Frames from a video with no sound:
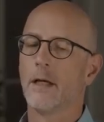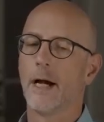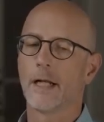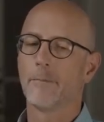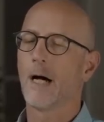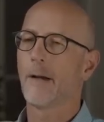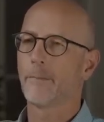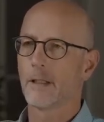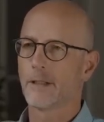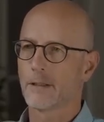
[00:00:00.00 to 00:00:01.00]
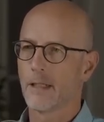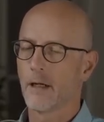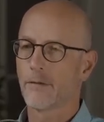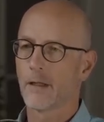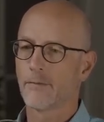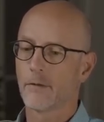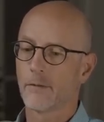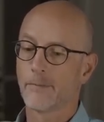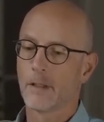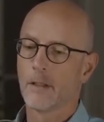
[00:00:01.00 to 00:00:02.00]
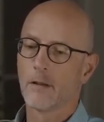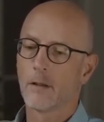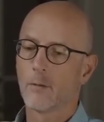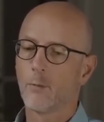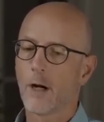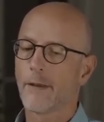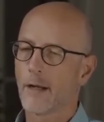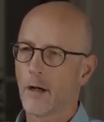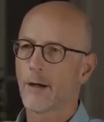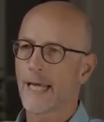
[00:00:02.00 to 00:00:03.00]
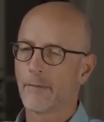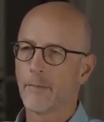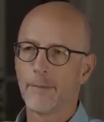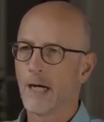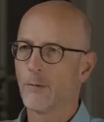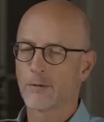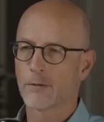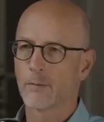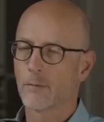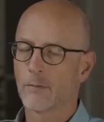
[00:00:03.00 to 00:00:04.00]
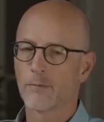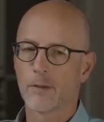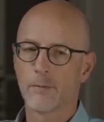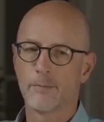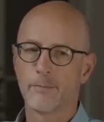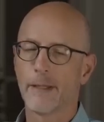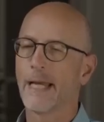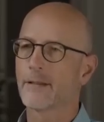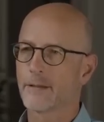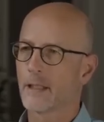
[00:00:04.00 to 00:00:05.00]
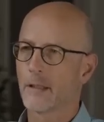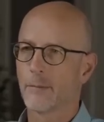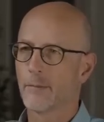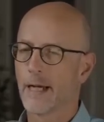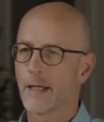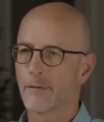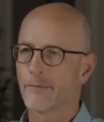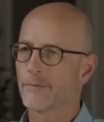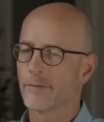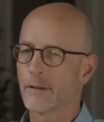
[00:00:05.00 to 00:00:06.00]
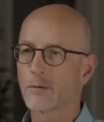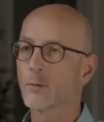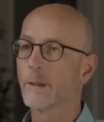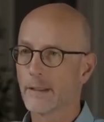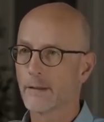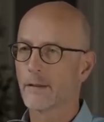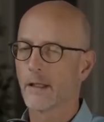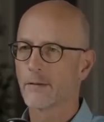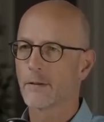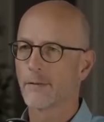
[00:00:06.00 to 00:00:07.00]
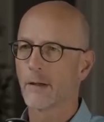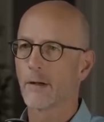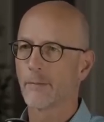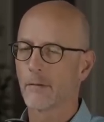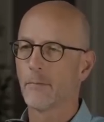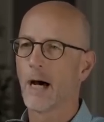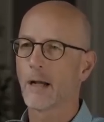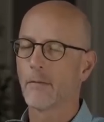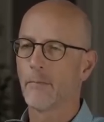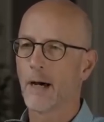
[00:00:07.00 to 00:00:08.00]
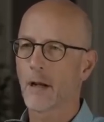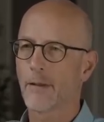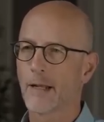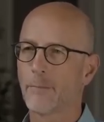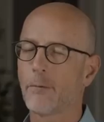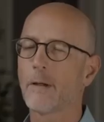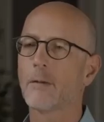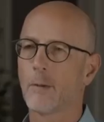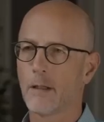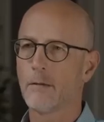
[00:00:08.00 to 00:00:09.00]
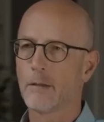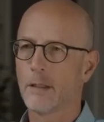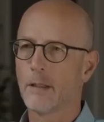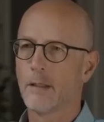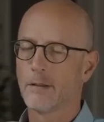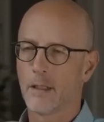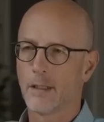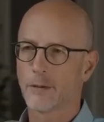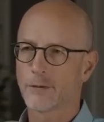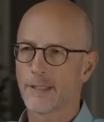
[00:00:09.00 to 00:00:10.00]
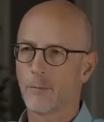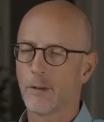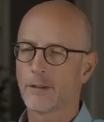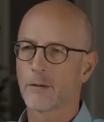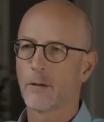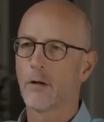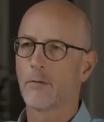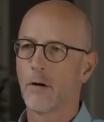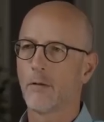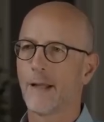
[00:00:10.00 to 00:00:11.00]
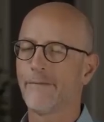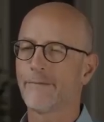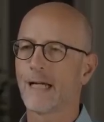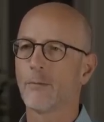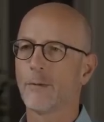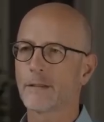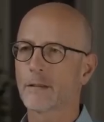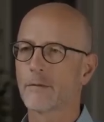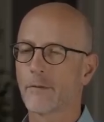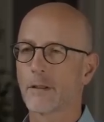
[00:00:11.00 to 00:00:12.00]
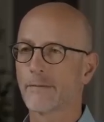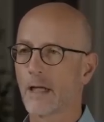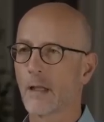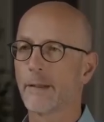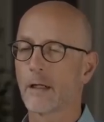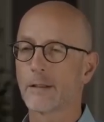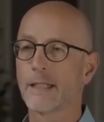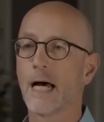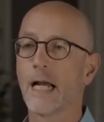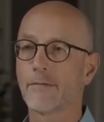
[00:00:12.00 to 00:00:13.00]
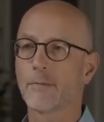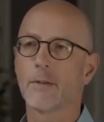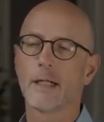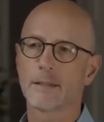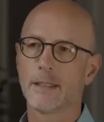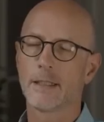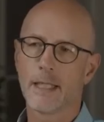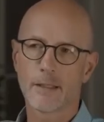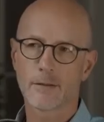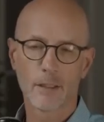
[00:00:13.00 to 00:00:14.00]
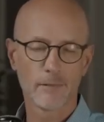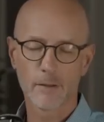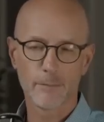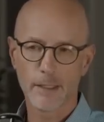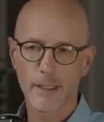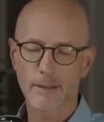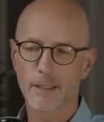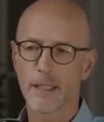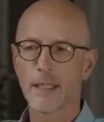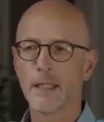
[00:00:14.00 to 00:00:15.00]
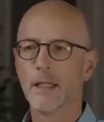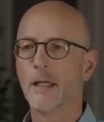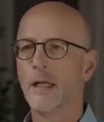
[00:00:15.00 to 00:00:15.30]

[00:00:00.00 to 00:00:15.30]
on a population health level, where that all came about was from Bank serum out of Sweden, and so they were able to model that pretty well to understand what's your overall lifetime risk for developing or dying from prostate cancer. If your PSA